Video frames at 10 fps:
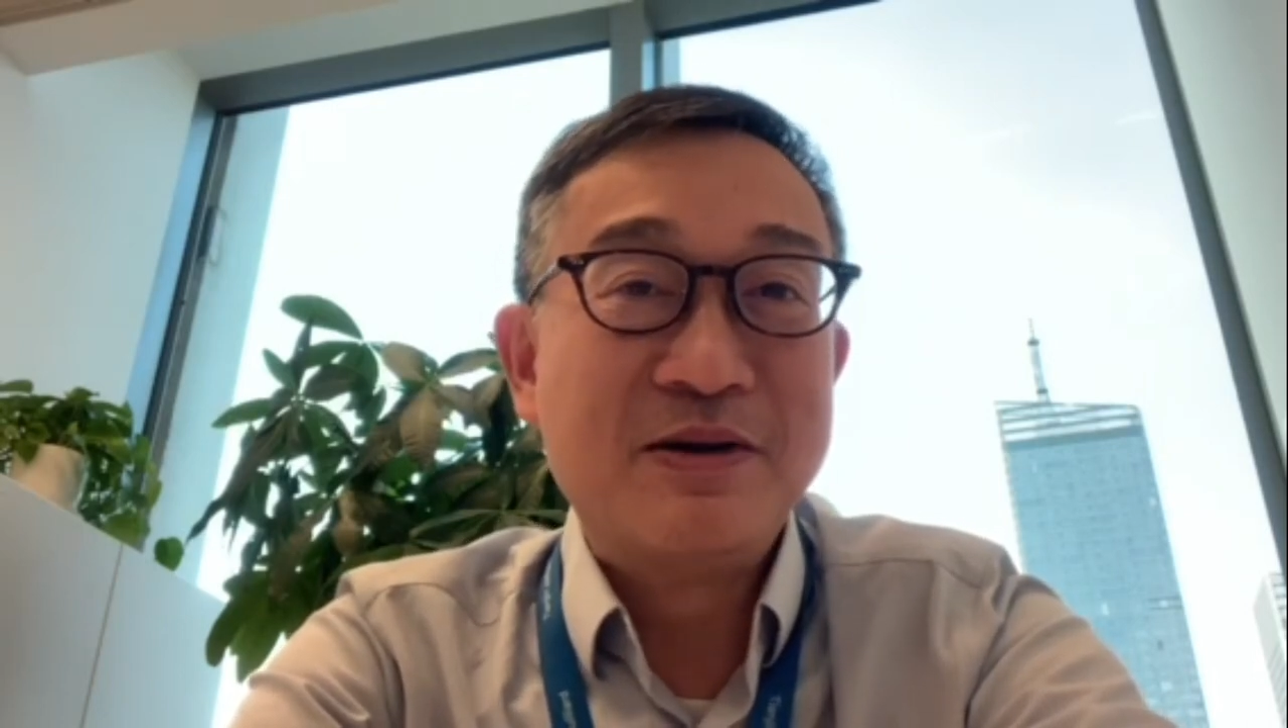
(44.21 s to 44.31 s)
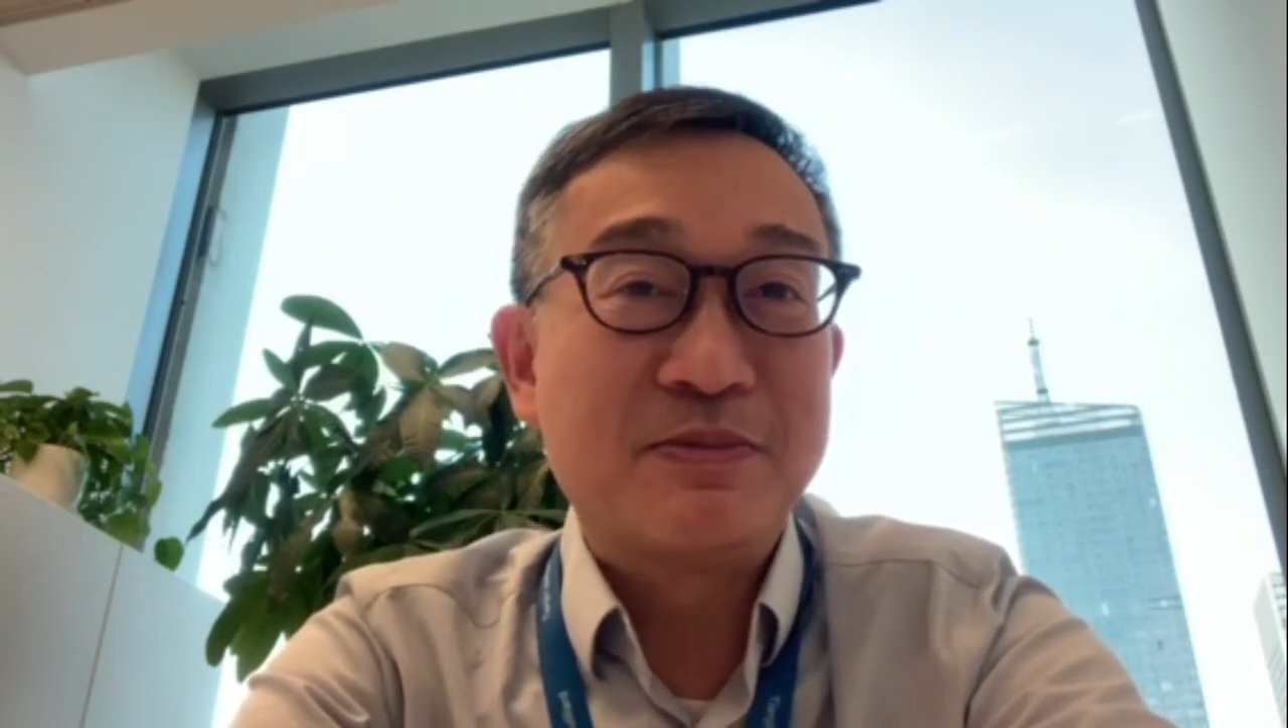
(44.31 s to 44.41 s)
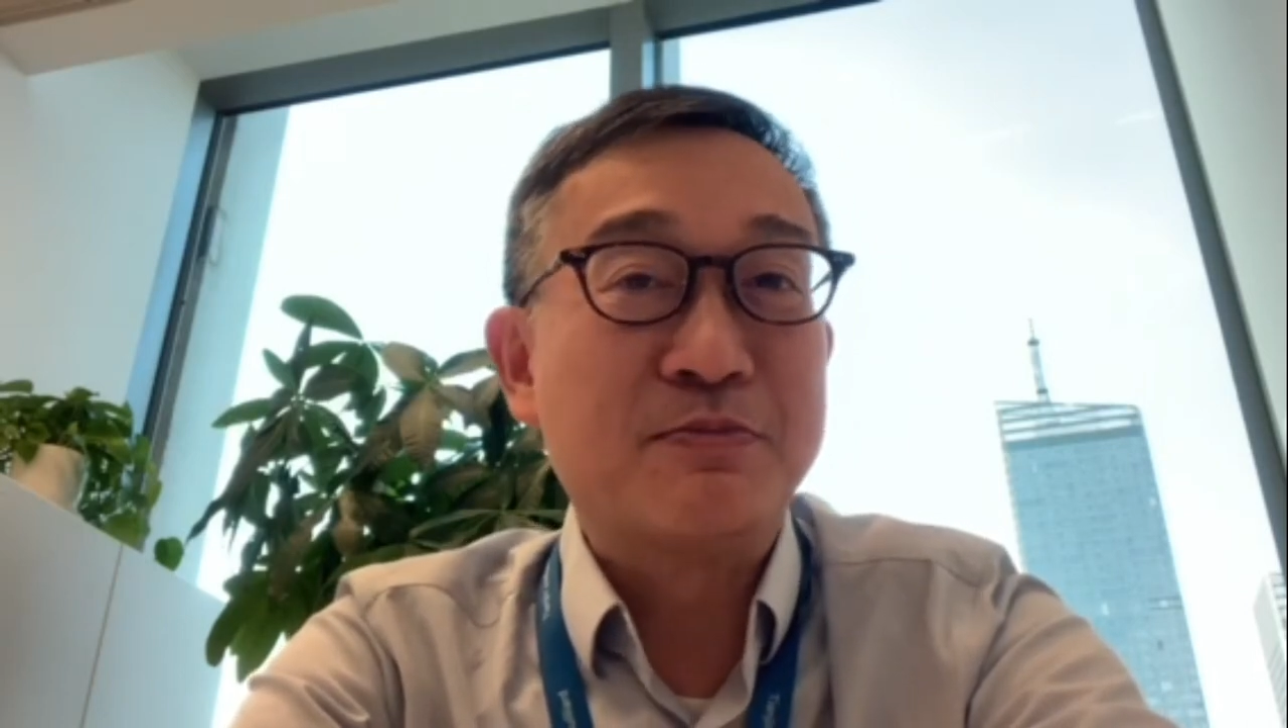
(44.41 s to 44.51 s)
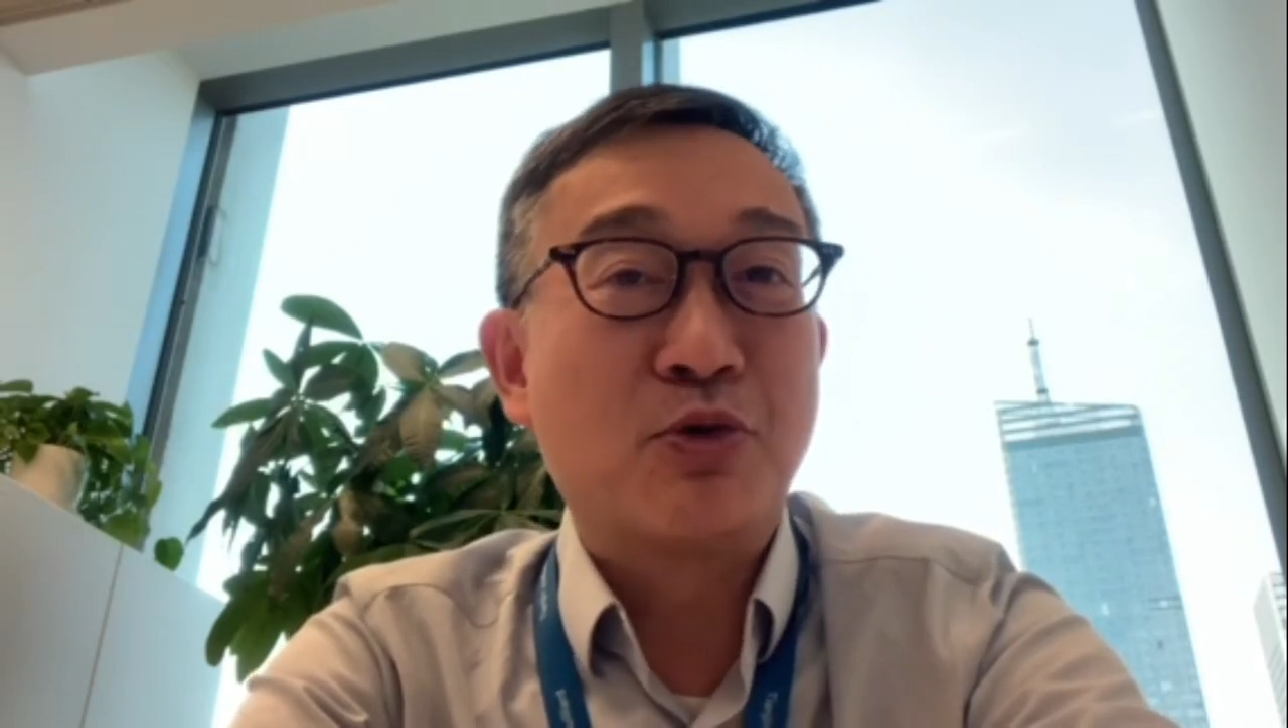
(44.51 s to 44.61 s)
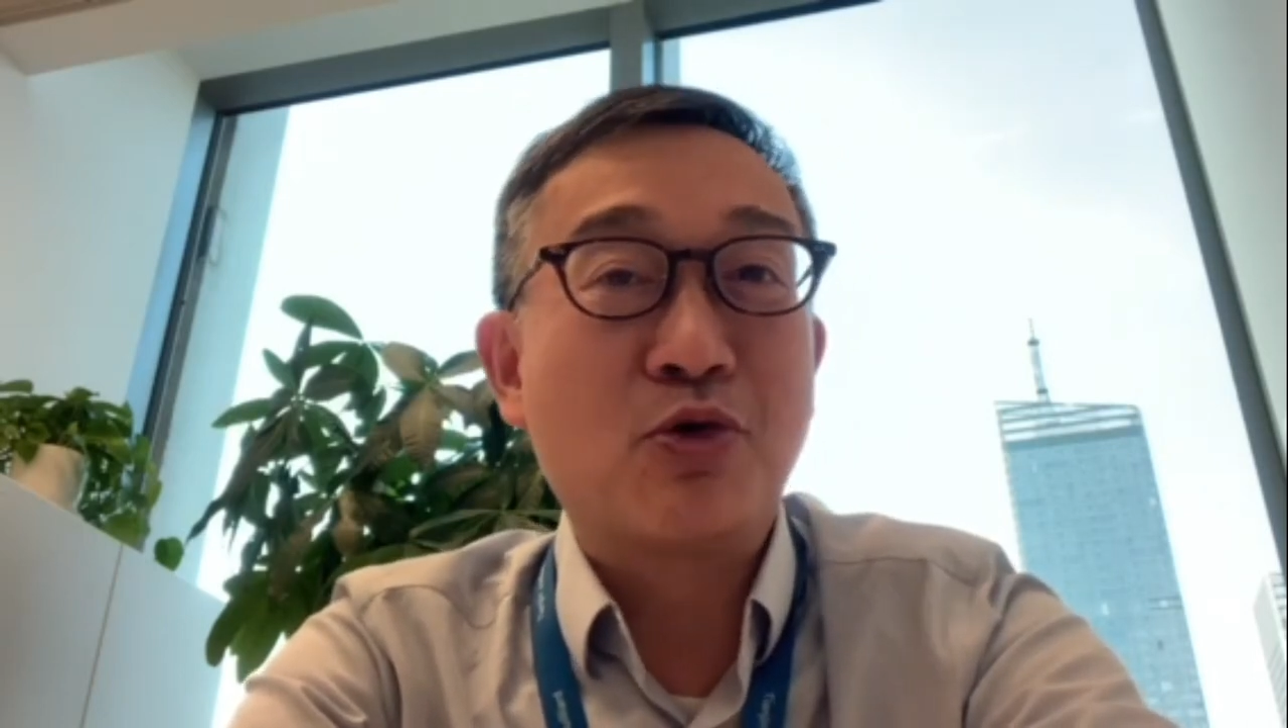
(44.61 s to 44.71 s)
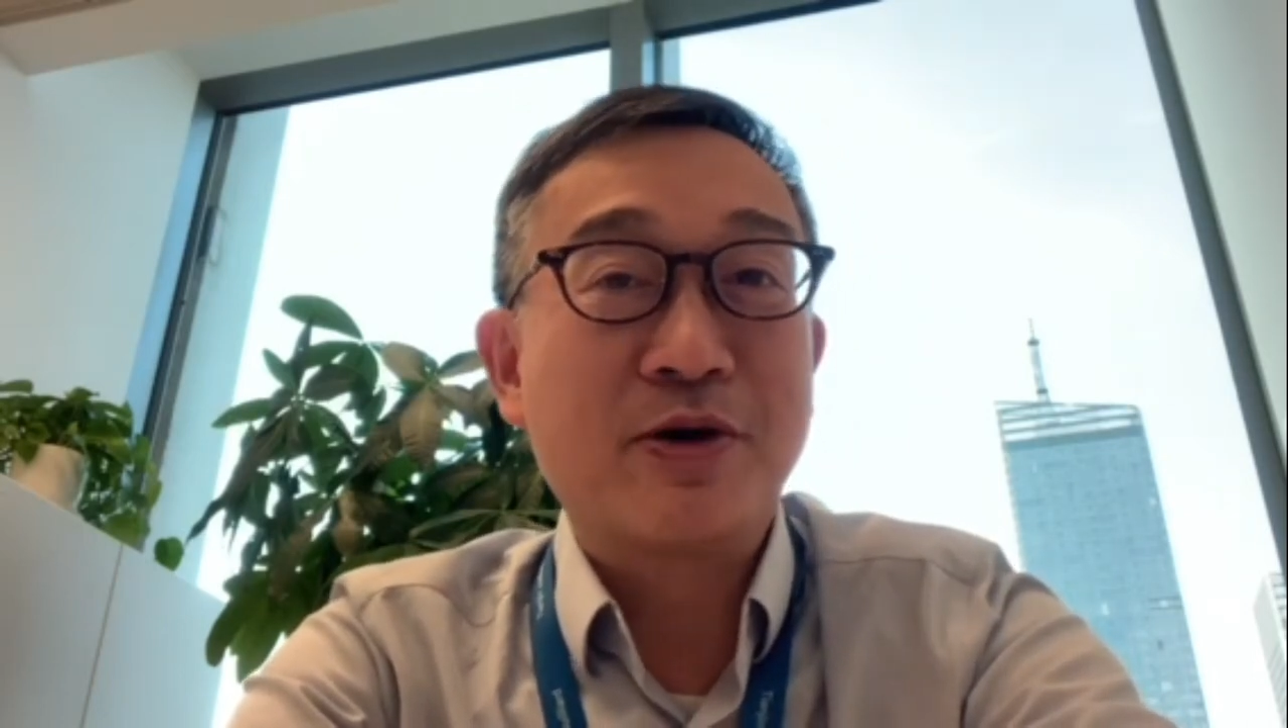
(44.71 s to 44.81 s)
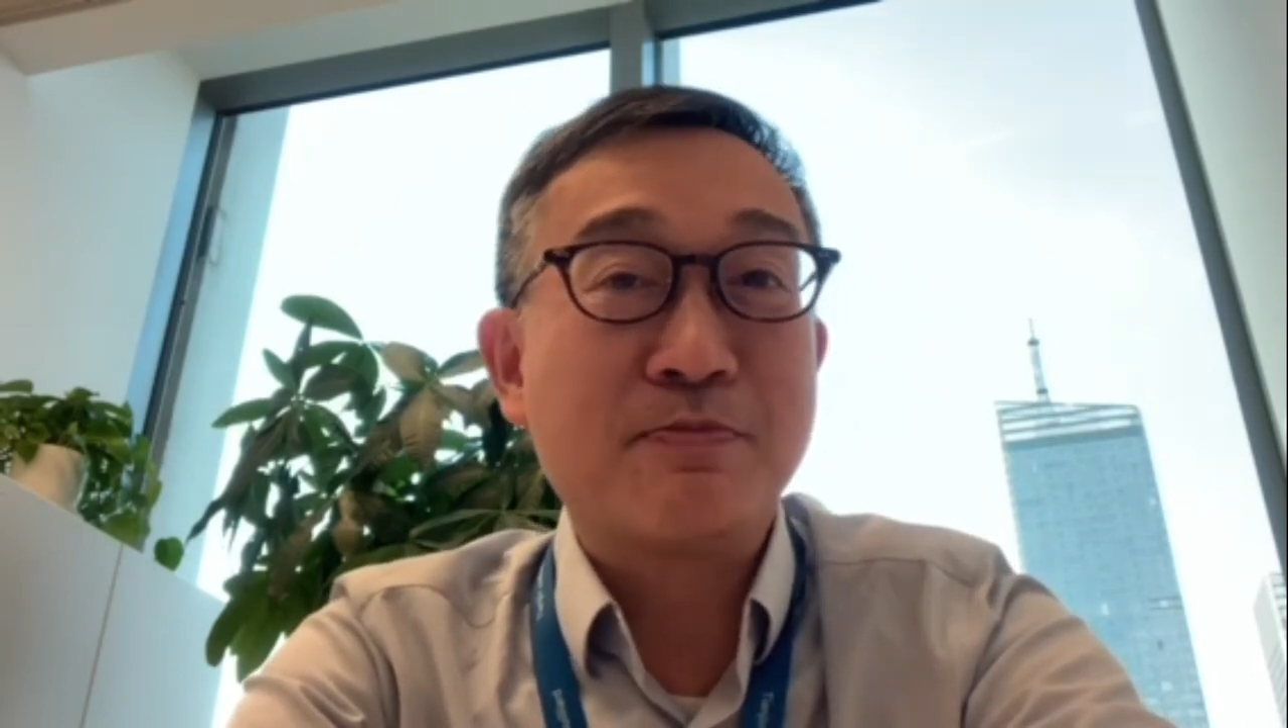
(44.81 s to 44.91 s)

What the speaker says: But more